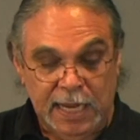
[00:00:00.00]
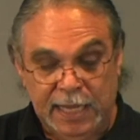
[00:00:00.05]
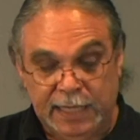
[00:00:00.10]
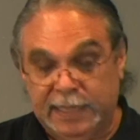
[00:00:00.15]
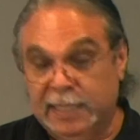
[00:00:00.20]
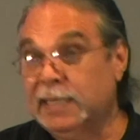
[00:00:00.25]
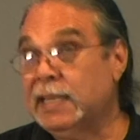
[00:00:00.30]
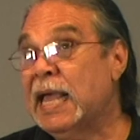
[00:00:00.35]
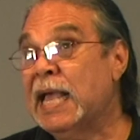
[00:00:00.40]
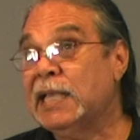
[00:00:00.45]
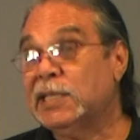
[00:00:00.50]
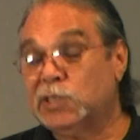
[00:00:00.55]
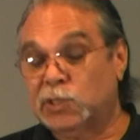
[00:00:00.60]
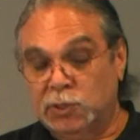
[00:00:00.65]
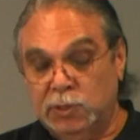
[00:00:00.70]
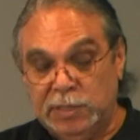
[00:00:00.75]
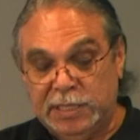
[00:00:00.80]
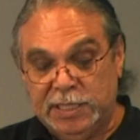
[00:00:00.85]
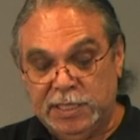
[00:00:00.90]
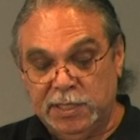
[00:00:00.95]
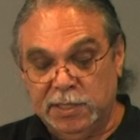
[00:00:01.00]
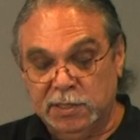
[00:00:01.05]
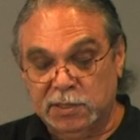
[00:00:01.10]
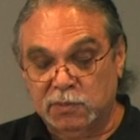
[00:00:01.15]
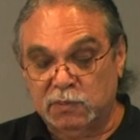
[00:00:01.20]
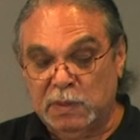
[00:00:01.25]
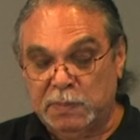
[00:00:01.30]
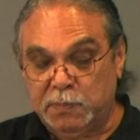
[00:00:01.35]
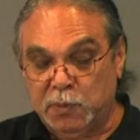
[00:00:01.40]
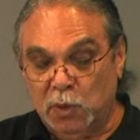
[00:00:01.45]
In the last 2
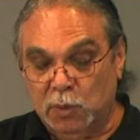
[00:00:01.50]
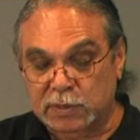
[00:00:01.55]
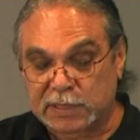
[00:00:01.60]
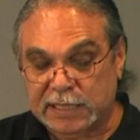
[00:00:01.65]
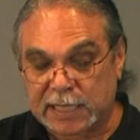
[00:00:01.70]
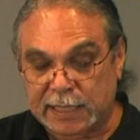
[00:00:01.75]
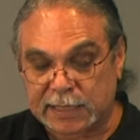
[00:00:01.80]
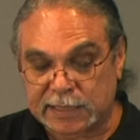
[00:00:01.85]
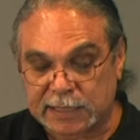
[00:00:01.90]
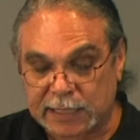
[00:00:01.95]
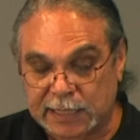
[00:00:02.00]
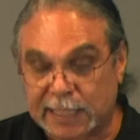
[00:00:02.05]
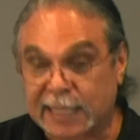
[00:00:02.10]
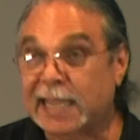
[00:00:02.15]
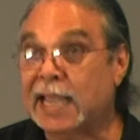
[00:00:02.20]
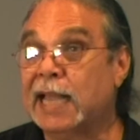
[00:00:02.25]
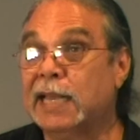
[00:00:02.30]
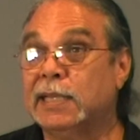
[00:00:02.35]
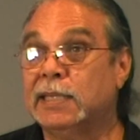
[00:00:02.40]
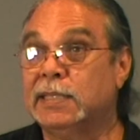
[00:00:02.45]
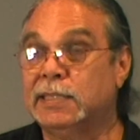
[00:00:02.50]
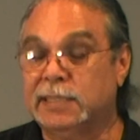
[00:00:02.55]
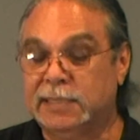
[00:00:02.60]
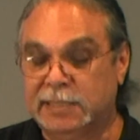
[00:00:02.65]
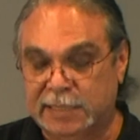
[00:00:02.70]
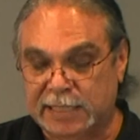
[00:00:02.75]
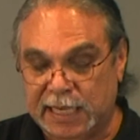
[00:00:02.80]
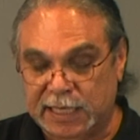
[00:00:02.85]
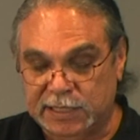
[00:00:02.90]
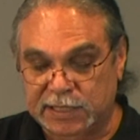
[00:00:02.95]
years, we protested the
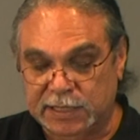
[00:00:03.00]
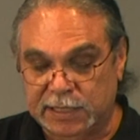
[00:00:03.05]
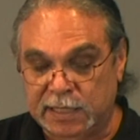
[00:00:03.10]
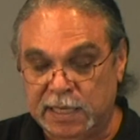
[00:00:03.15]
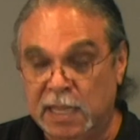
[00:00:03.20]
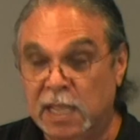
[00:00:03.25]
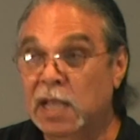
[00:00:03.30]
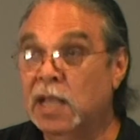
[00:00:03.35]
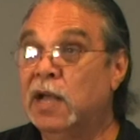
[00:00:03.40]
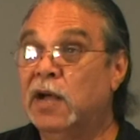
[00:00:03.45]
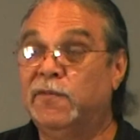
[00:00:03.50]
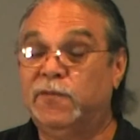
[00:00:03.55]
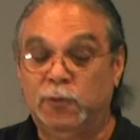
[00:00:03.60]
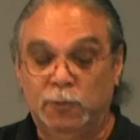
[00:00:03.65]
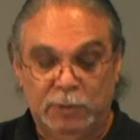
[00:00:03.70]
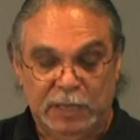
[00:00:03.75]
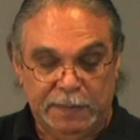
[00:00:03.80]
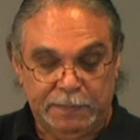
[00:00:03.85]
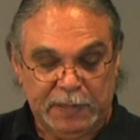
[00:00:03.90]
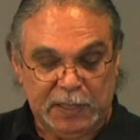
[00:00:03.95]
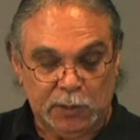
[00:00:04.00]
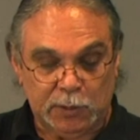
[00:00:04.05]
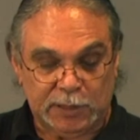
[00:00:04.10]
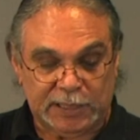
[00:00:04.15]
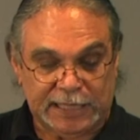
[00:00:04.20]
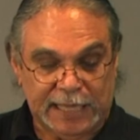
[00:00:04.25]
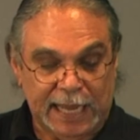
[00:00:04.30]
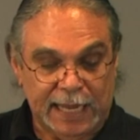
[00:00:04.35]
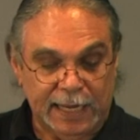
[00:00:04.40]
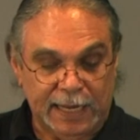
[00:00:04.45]
canonization of Junipero
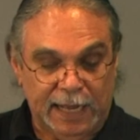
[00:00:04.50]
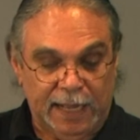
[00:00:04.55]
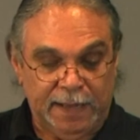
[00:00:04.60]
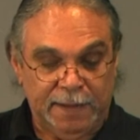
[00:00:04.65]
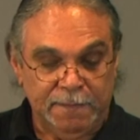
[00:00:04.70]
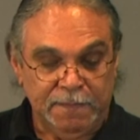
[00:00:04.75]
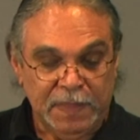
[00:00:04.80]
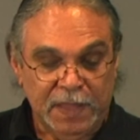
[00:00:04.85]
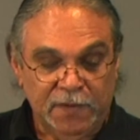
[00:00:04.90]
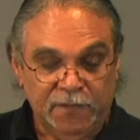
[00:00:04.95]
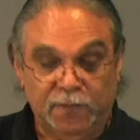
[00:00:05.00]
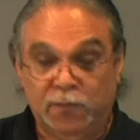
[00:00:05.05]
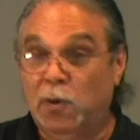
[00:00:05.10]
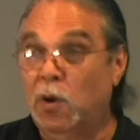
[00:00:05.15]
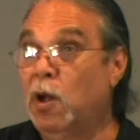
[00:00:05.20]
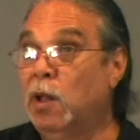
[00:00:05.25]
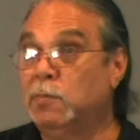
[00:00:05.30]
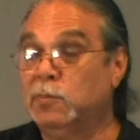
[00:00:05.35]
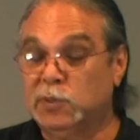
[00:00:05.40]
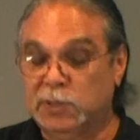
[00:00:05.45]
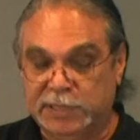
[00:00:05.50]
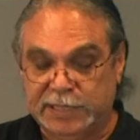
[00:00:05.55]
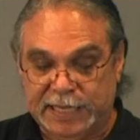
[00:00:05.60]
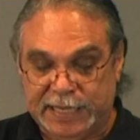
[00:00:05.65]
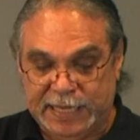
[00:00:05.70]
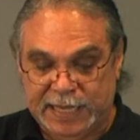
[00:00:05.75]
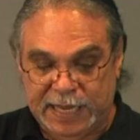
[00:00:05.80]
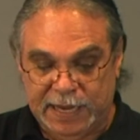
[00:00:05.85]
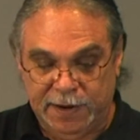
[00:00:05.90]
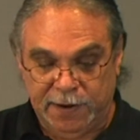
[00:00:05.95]
Serra for almost a
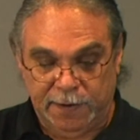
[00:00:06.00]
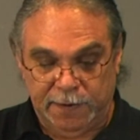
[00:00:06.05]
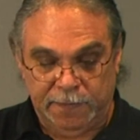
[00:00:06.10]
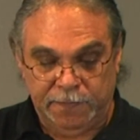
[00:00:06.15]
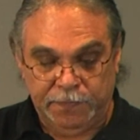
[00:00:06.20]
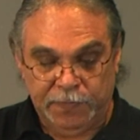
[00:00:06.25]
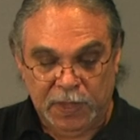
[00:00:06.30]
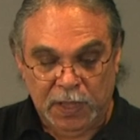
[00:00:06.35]
year.